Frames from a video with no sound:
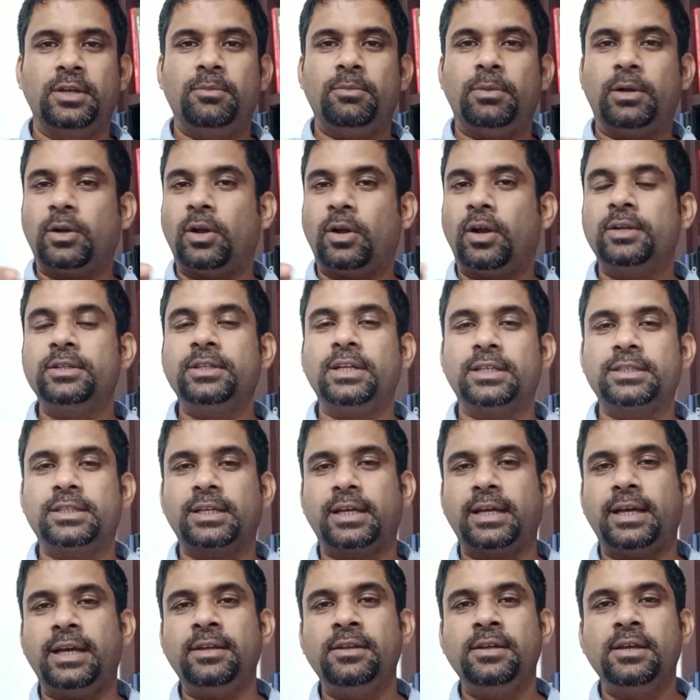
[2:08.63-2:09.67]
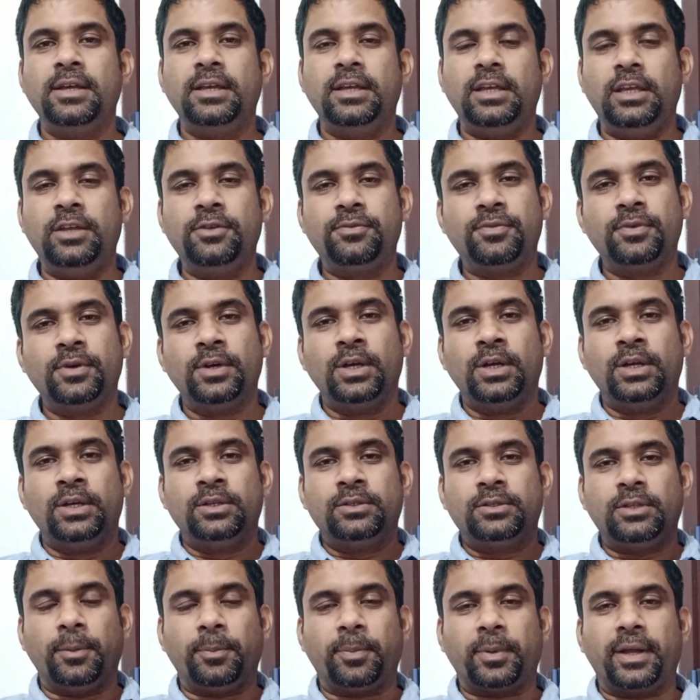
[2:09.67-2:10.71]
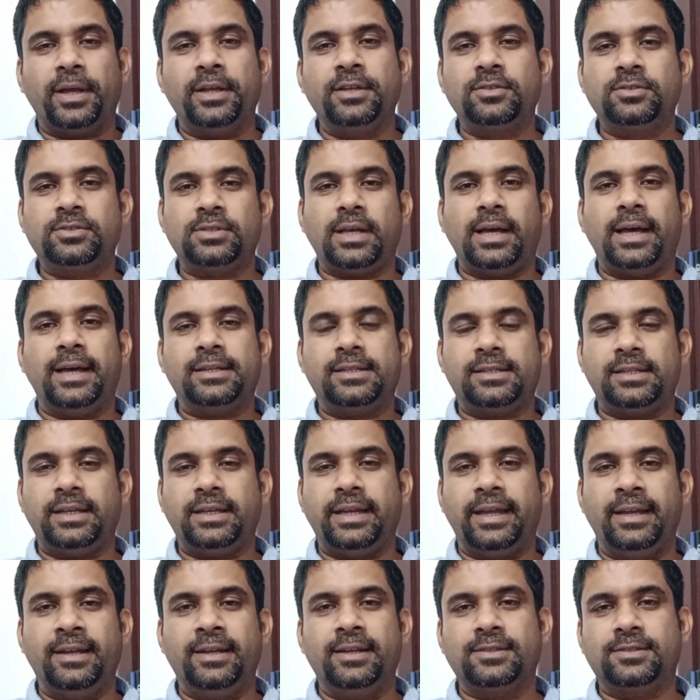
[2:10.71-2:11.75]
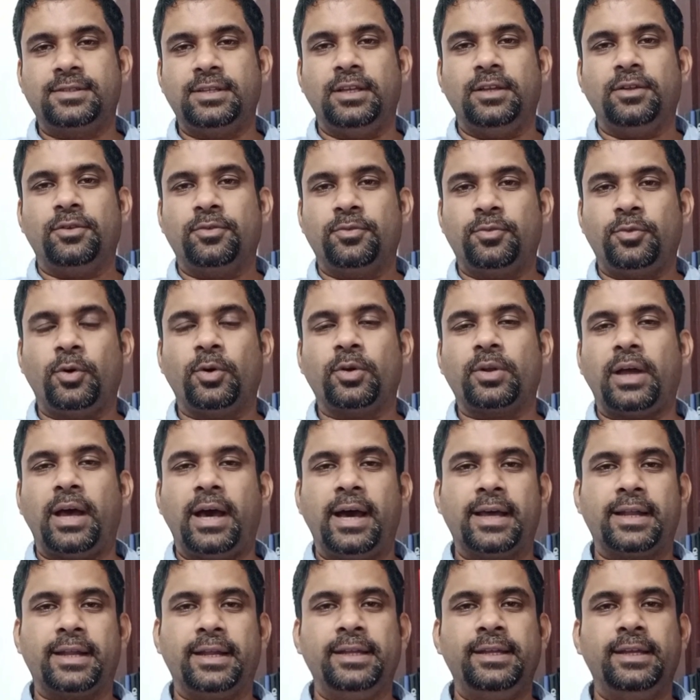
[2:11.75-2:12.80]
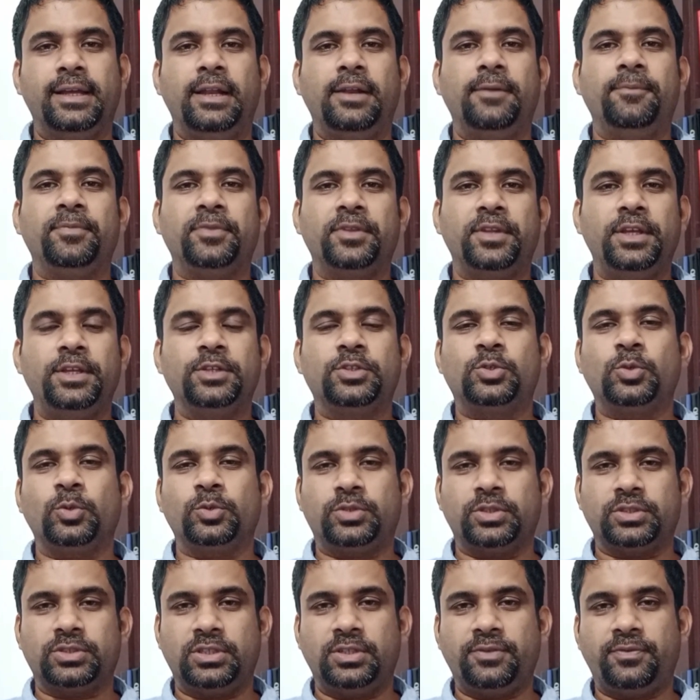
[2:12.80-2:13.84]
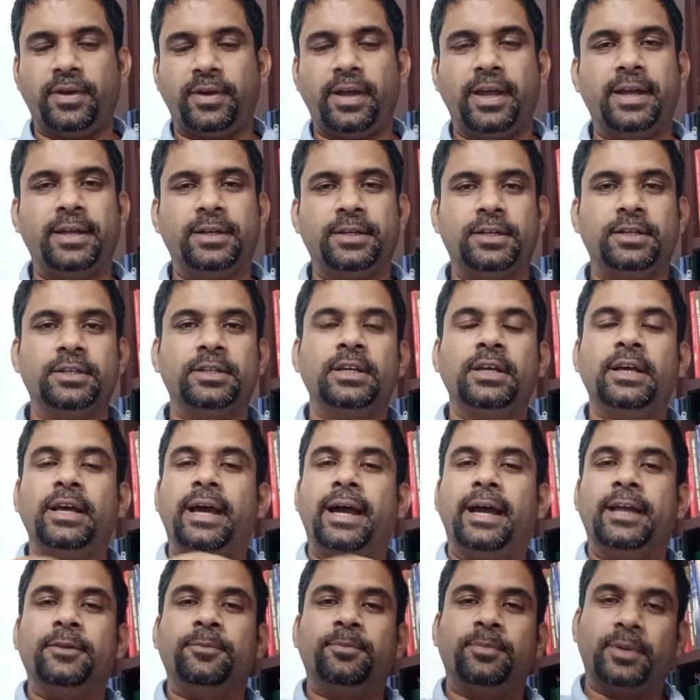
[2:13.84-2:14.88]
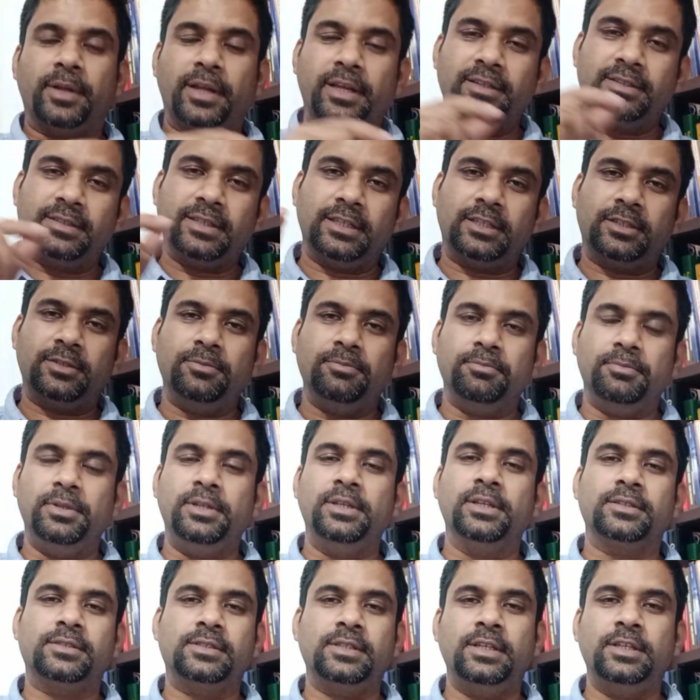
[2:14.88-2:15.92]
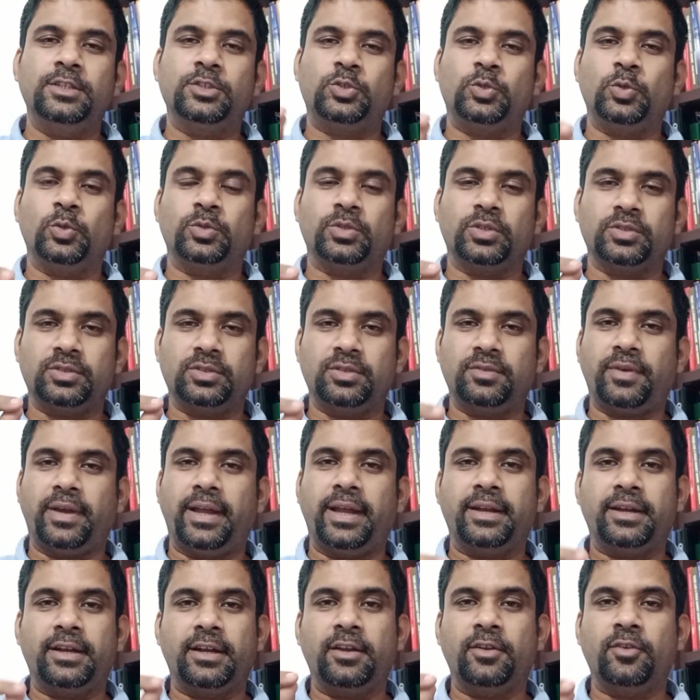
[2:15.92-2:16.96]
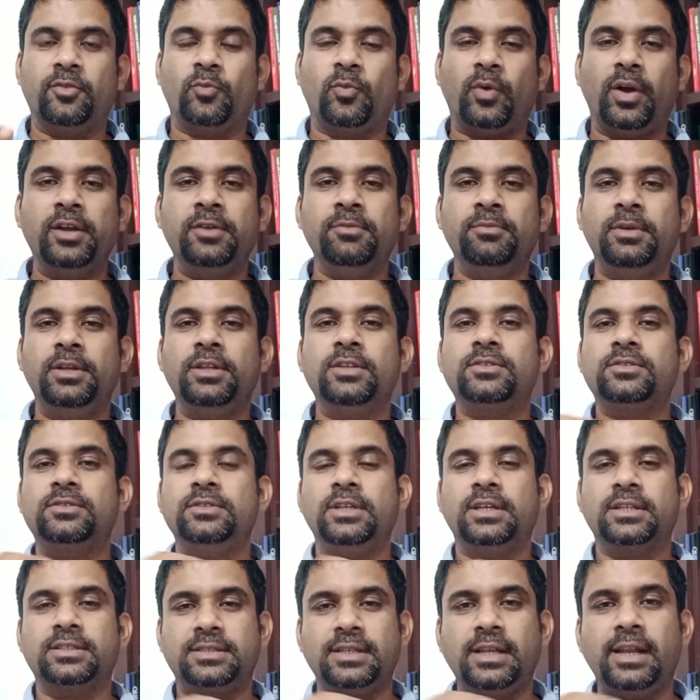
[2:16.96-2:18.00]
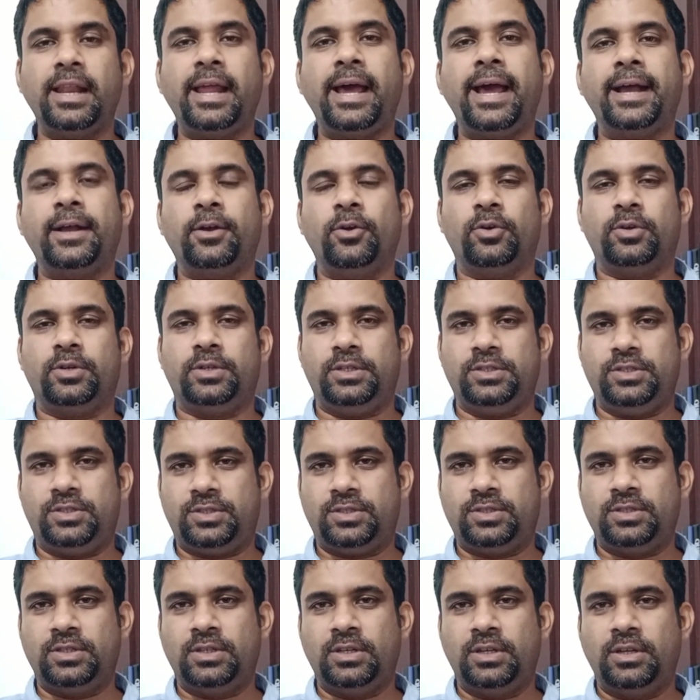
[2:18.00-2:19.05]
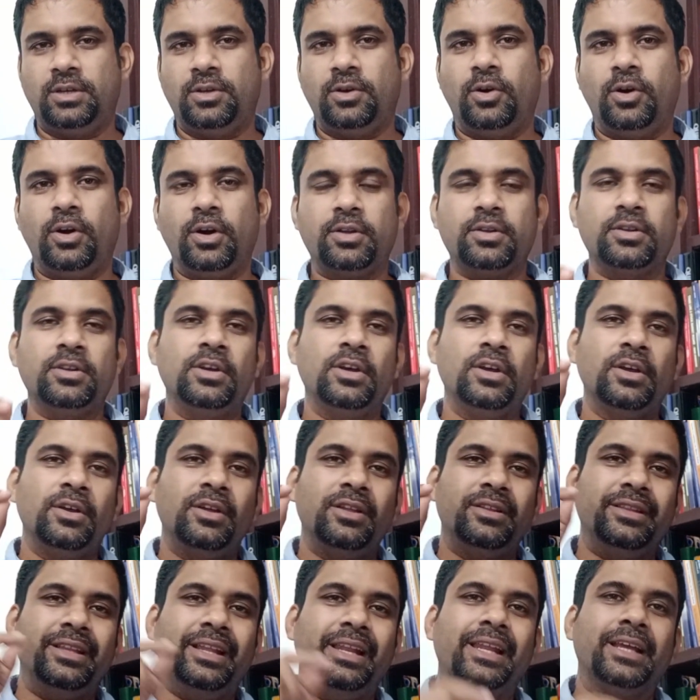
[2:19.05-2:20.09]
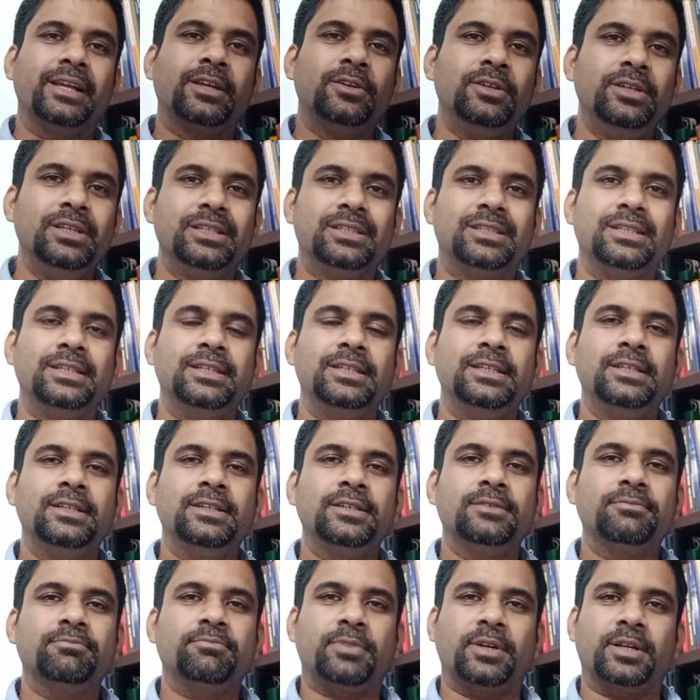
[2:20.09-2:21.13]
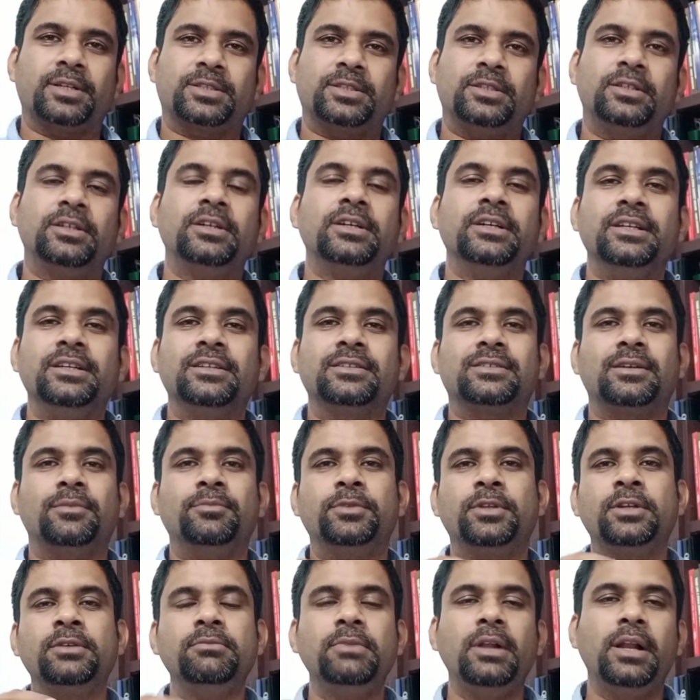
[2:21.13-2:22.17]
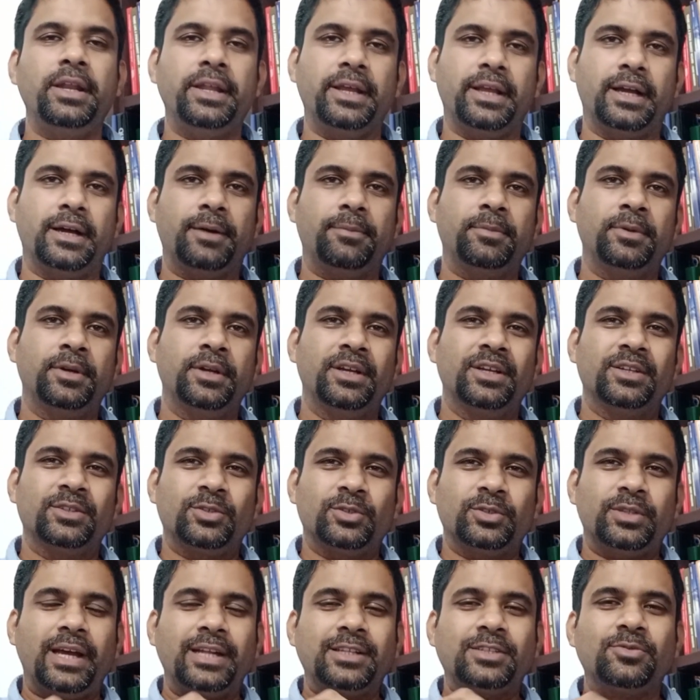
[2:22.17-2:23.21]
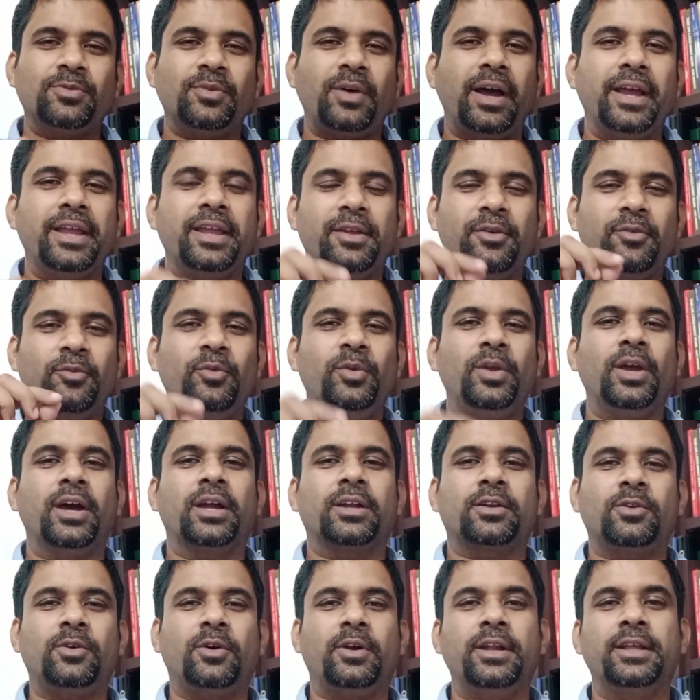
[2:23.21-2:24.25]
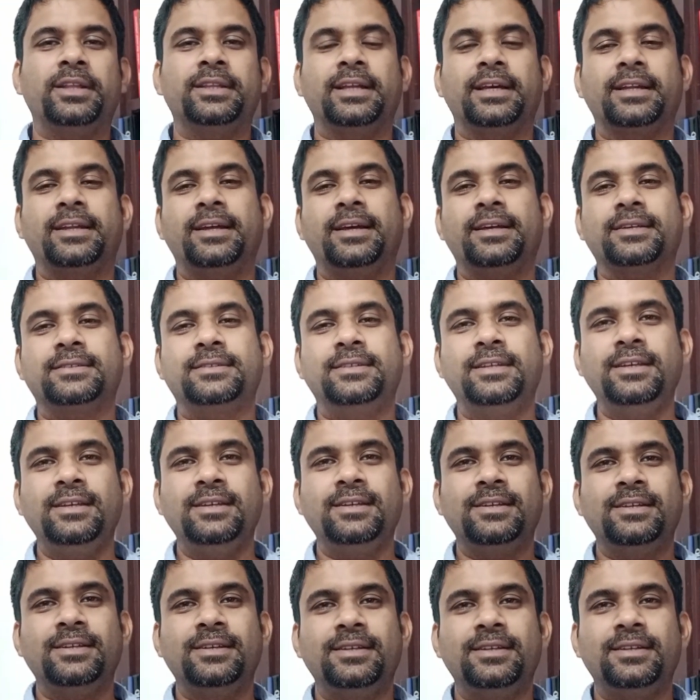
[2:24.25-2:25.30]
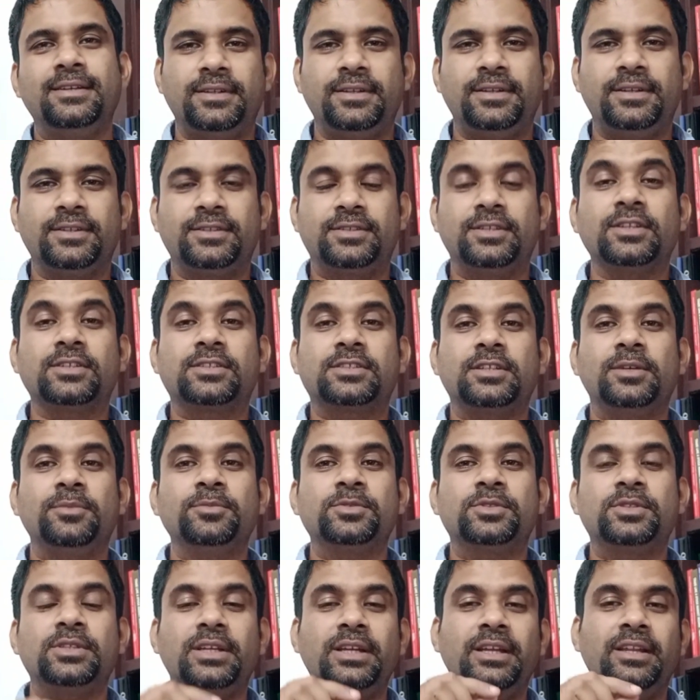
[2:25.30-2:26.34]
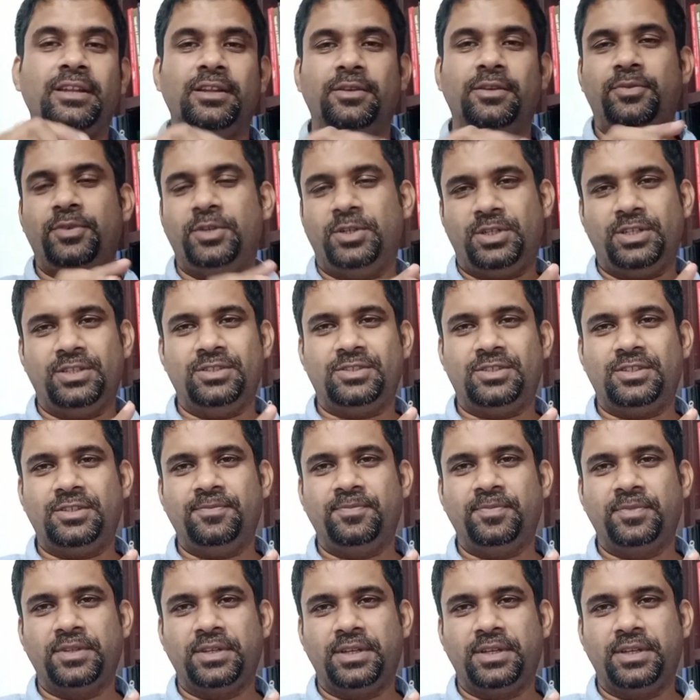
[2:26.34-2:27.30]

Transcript: But on the other hand, if the price at NSE for RIL is 2,500 and price at BSE is 2,501, means there's a lag occurs, or the liquidity pressure is something building up. So that's why we are calling that as the system's inefficiency.